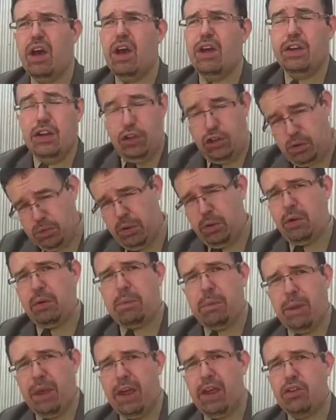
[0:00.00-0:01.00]
needs to be
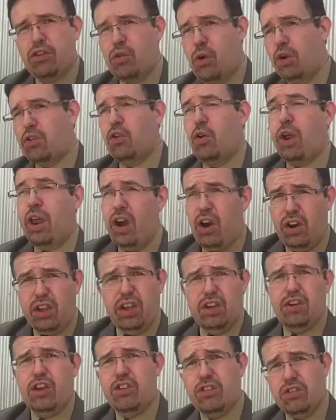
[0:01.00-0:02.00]
replaced, or as your air
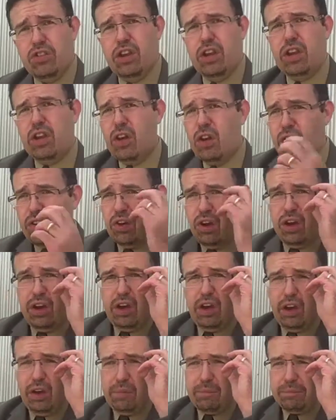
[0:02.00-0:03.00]
conditioning
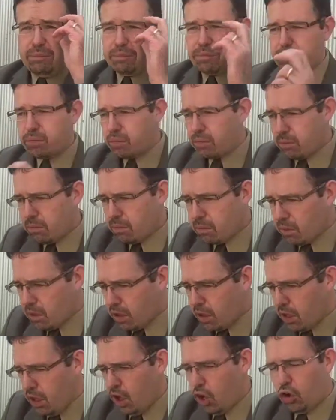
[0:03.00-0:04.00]

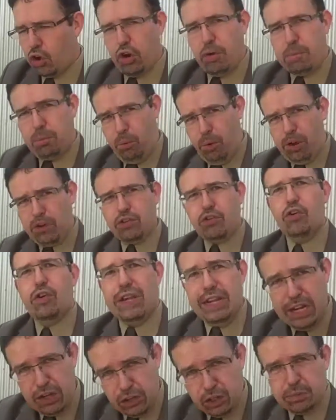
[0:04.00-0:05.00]
or compressor
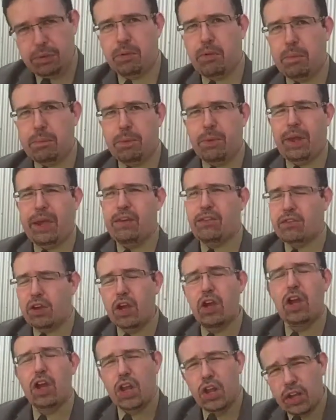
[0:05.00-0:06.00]
needs to be replaced,
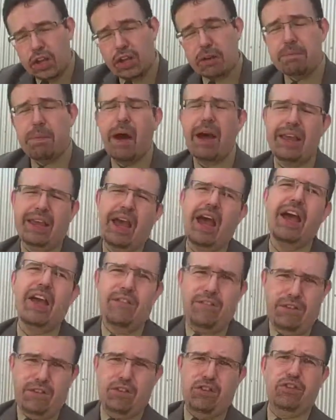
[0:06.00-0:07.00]
look at buying high
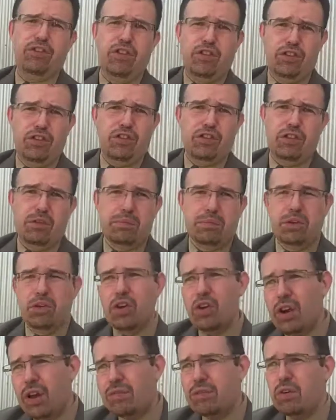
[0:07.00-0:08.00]
efficiency systems. You
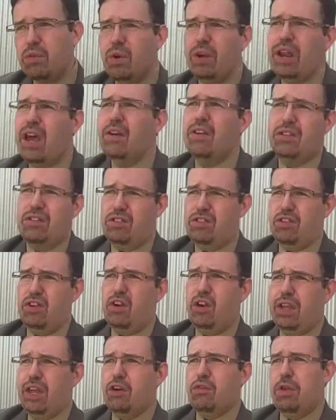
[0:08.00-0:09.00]
don't have to run out
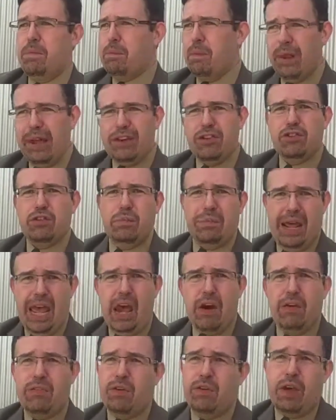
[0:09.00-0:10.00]
necessarily and replace them
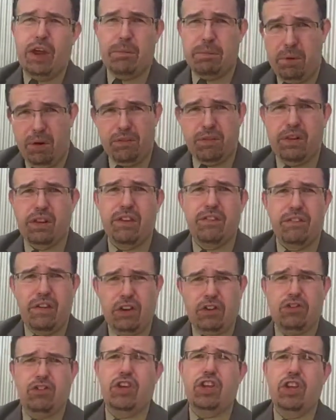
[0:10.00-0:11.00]
now if you've got a perfectly
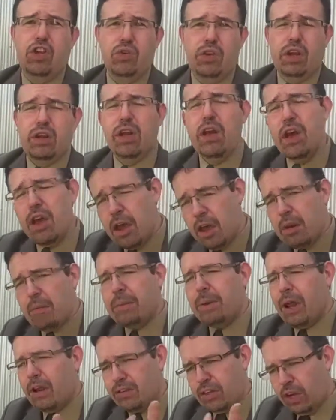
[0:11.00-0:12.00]
functioning unit.
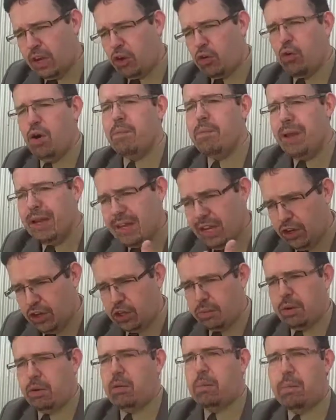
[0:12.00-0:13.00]
But as that equipment needs
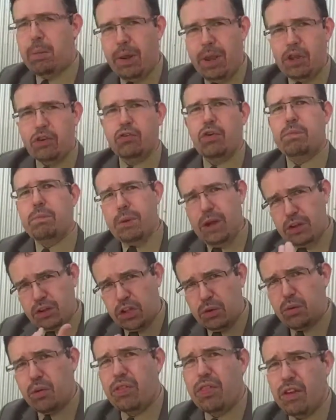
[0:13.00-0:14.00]
to be replaced, replace
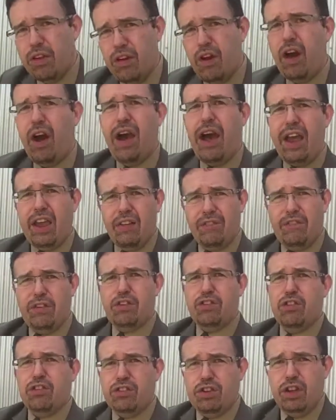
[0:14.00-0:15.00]
it with high
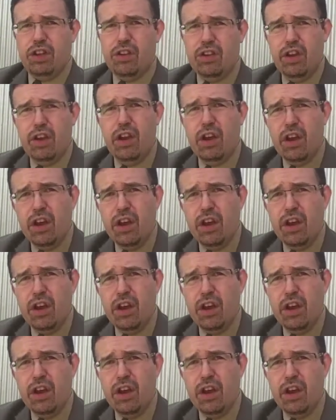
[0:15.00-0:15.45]
efficiency